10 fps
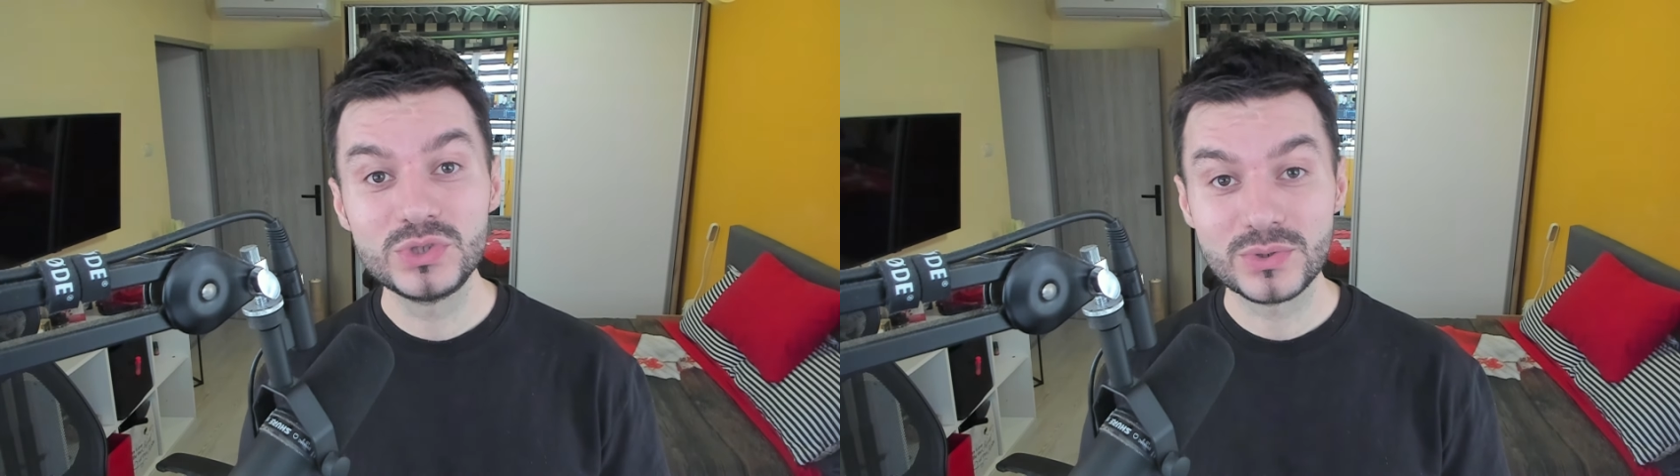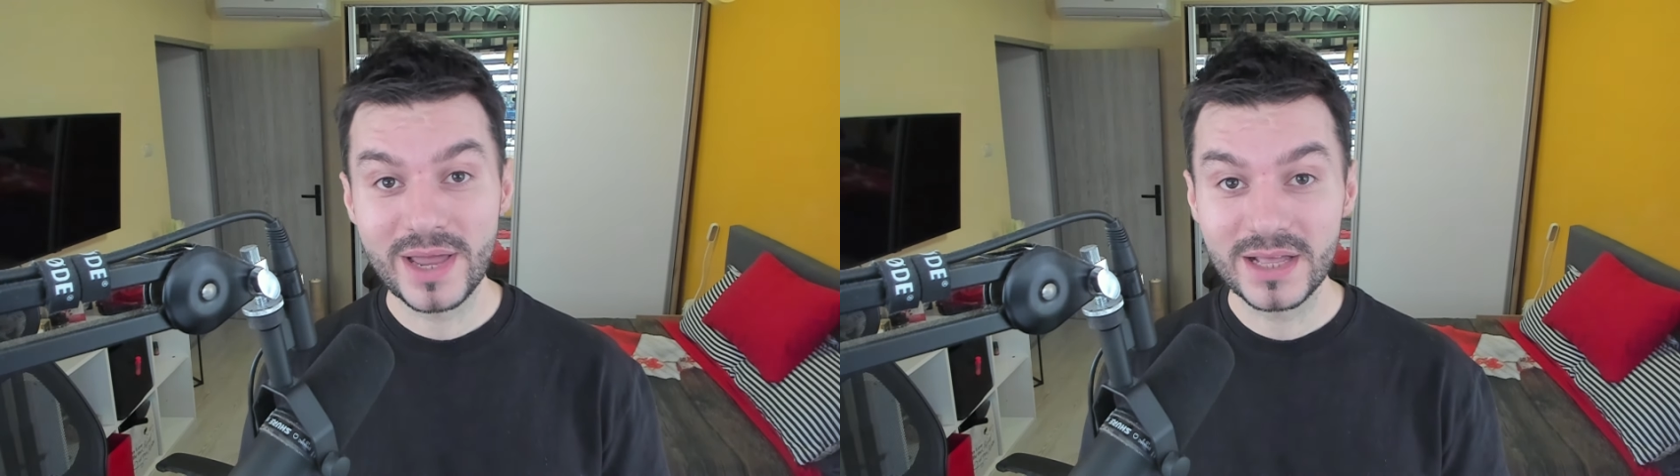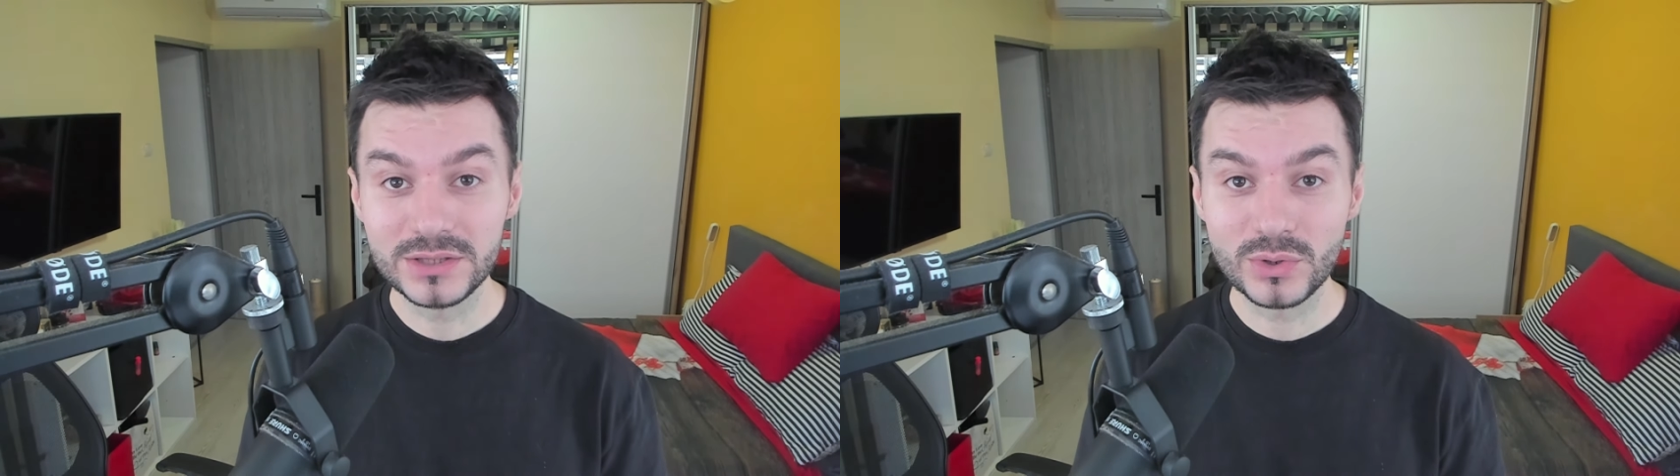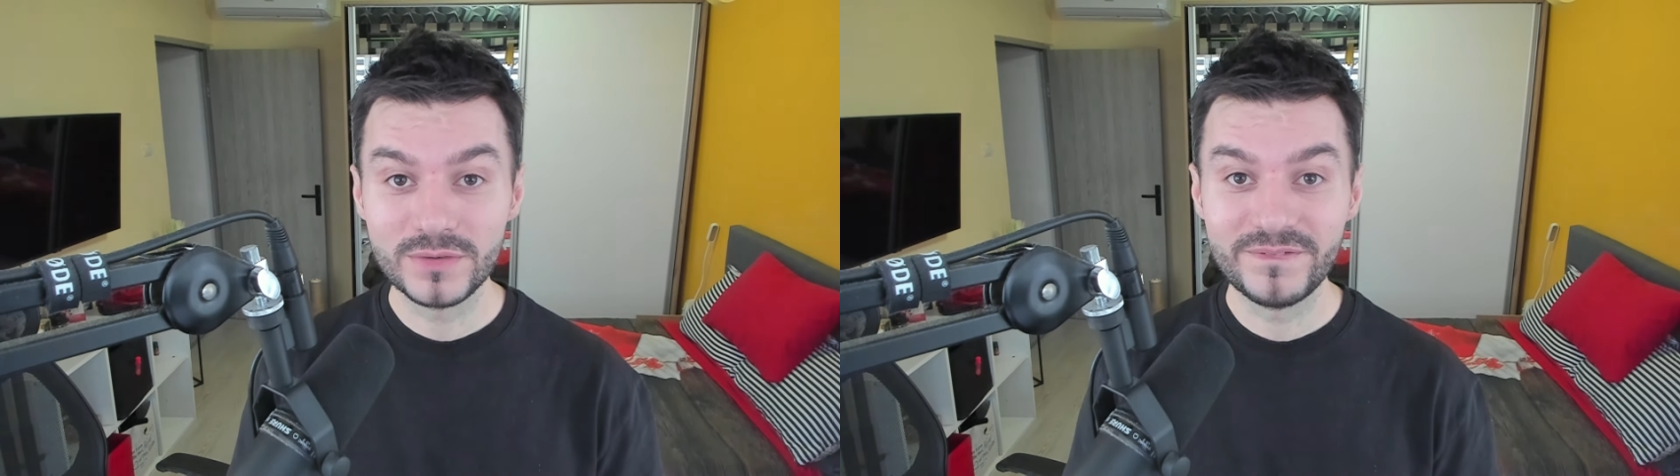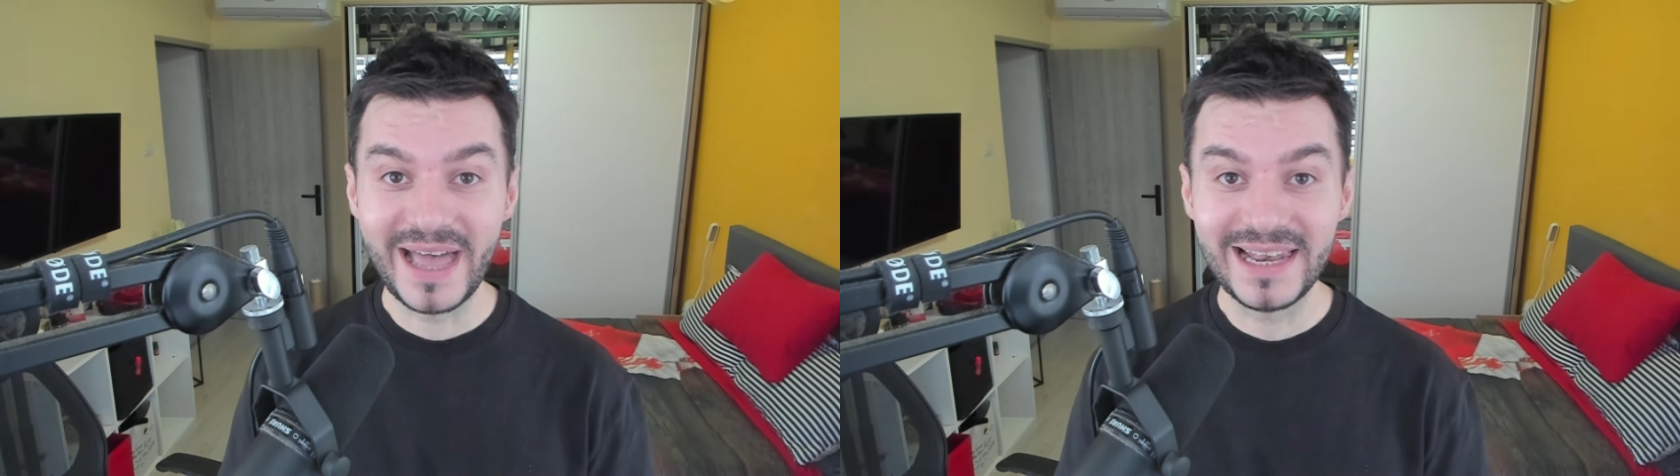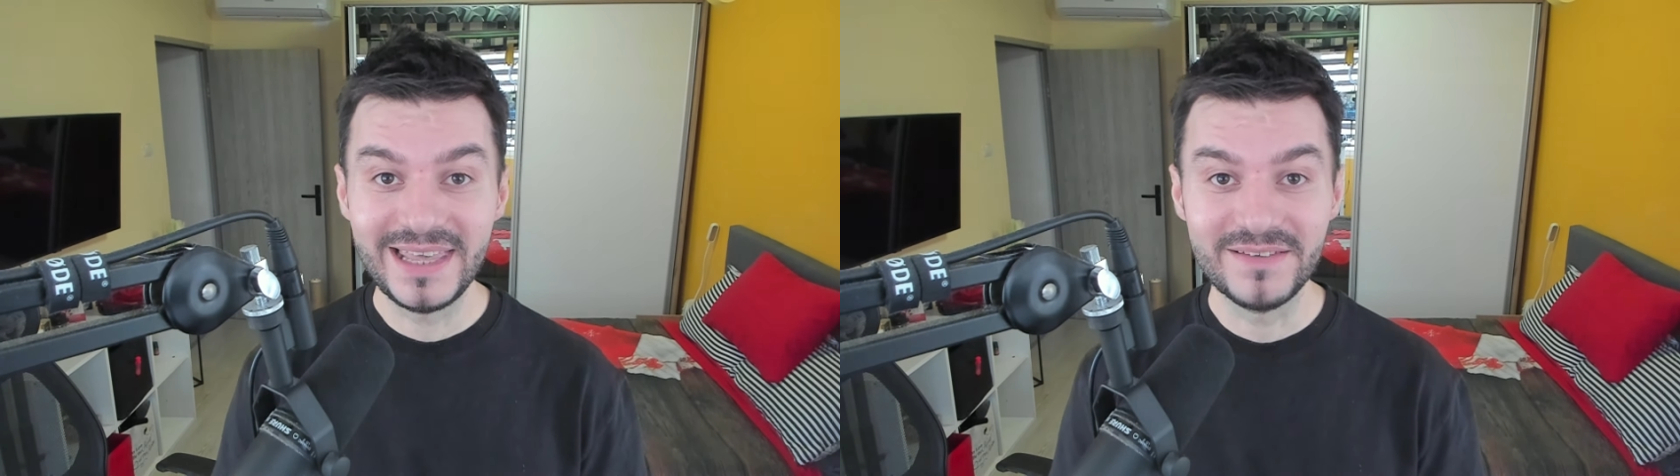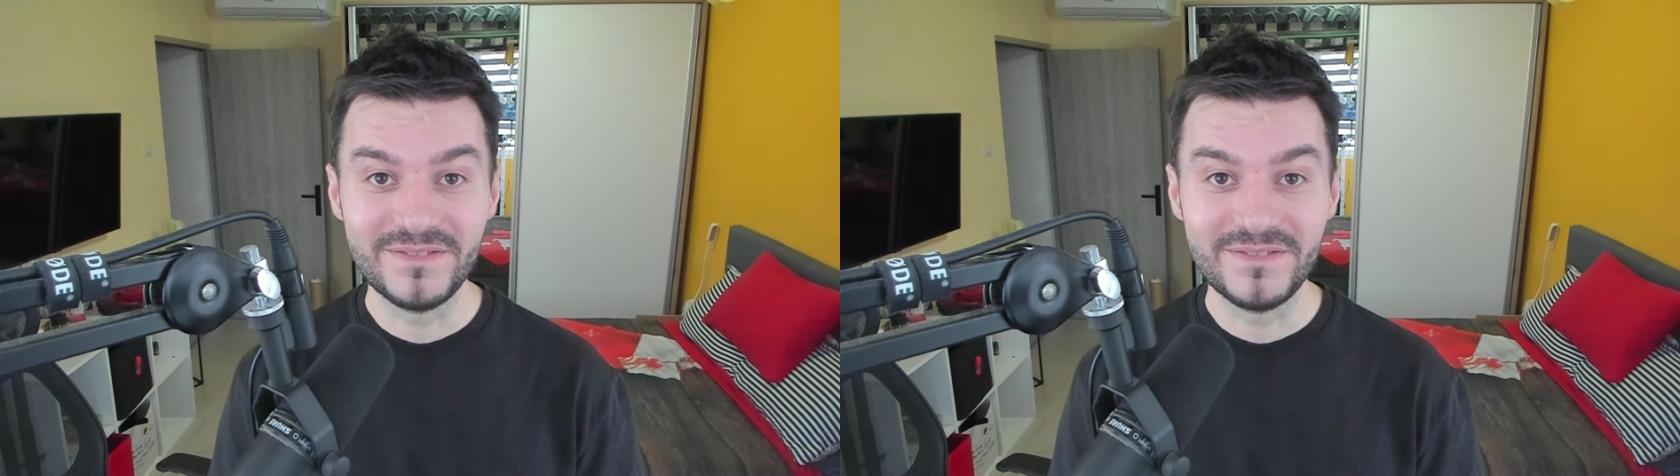Stranglethorn Valley